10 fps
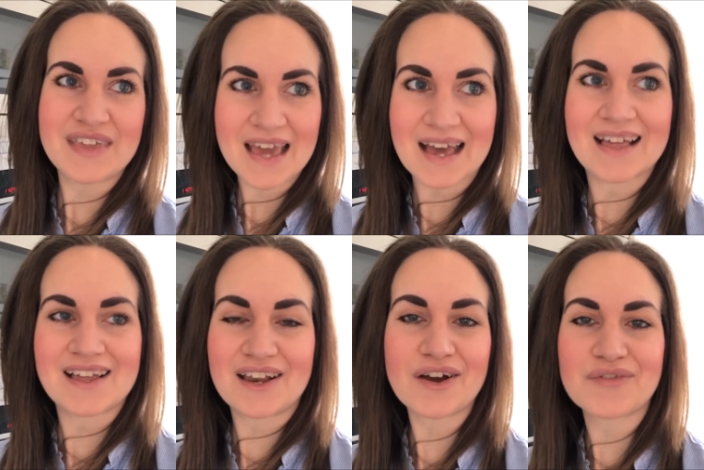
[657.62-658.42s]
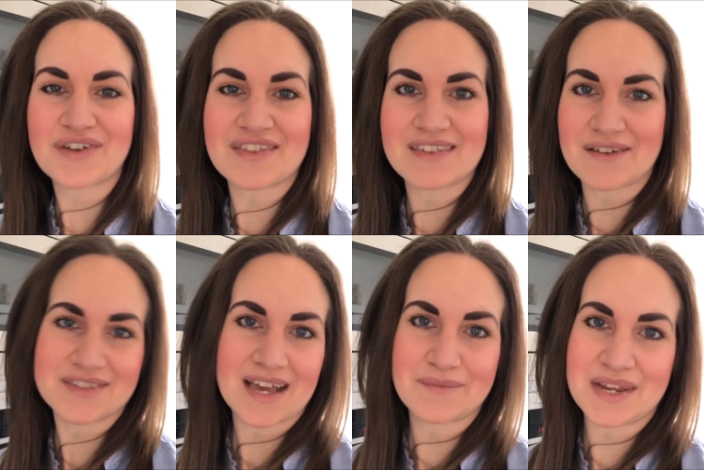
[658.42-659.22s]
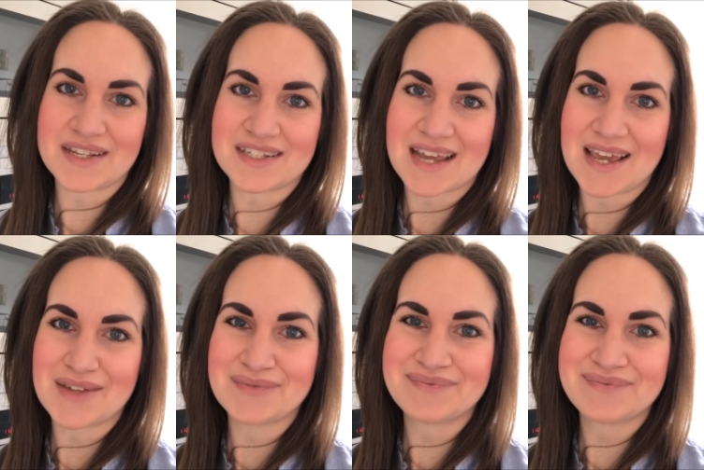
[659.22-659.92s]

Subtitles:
yeah, a lot of good stuff's happening today.